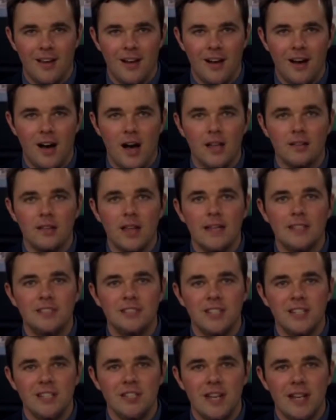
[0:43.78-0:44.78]
Unlike
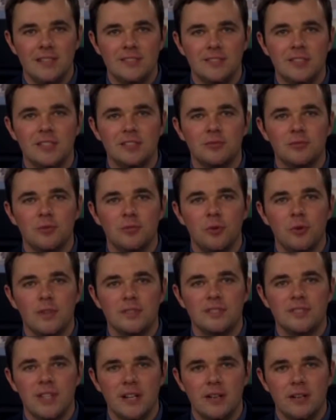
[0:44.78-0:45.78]
CJ, Cicero North
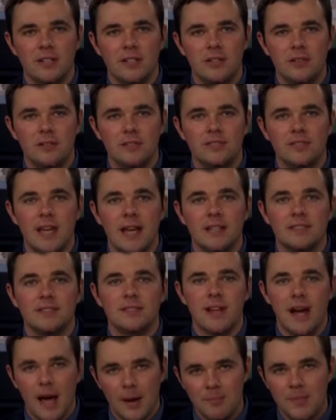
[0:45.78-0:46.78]
Syracuse has
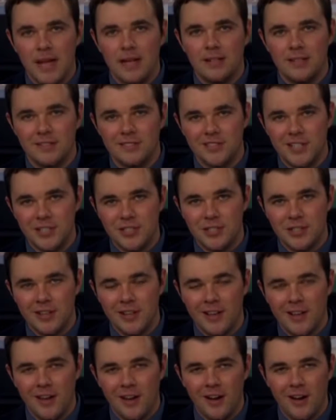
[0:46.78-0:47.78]
not made a decision
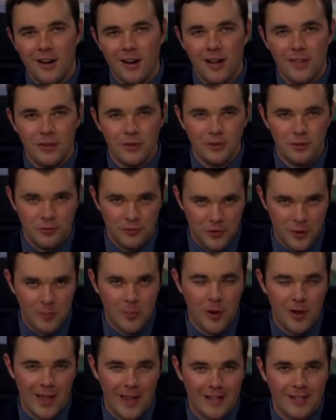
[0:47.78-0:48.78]
on their new
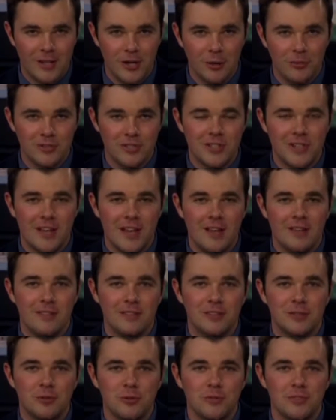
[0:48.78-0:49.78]
football head coach. The
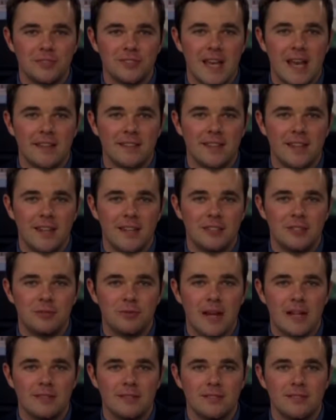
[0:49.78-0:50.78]
school's athletic
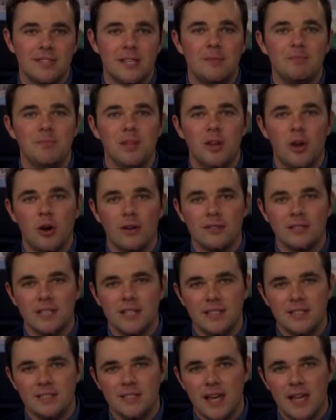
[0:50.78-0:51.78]
director Tim
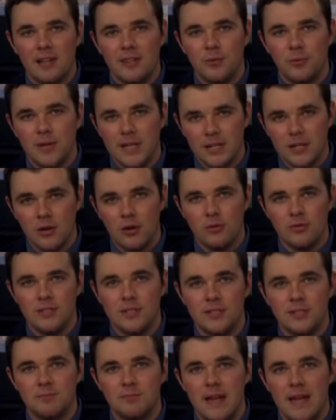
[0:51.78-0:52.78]
Benarski said 3
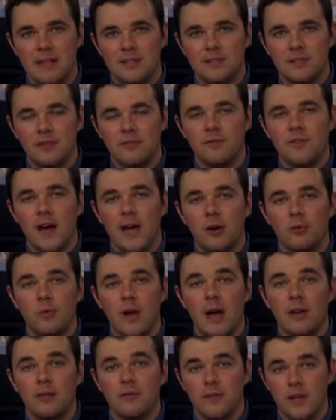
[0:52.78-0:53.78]
coaches made it to the final
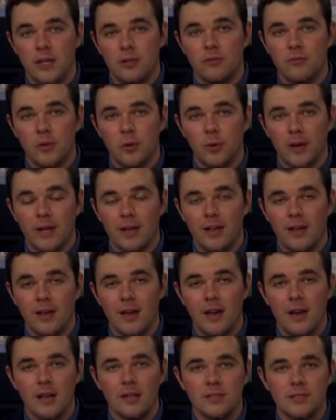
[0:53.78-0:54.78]
round of interviewing.
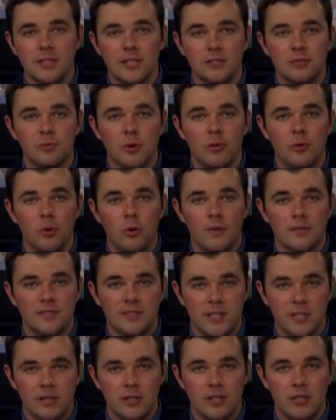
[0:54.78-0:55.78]
Cicero North
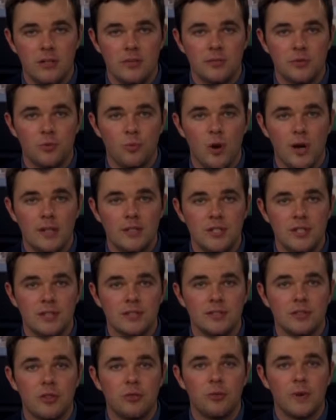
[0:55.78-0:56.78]
Syracuse won
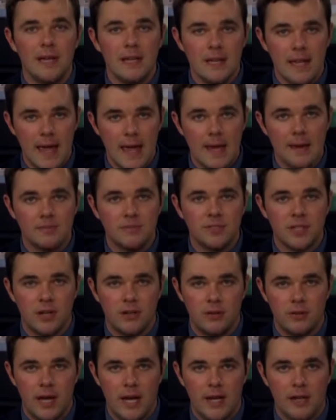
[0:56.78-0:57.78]
just 3 games
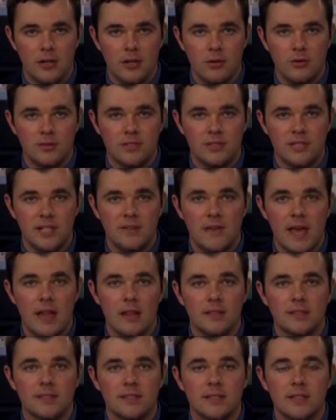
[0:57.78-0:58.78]
under head coach Steve
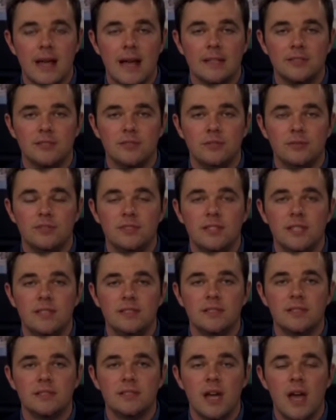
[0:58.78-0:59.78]
Ellis the last 2
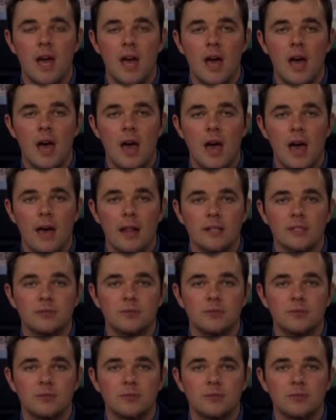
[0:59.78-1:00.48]
seasons. Ellis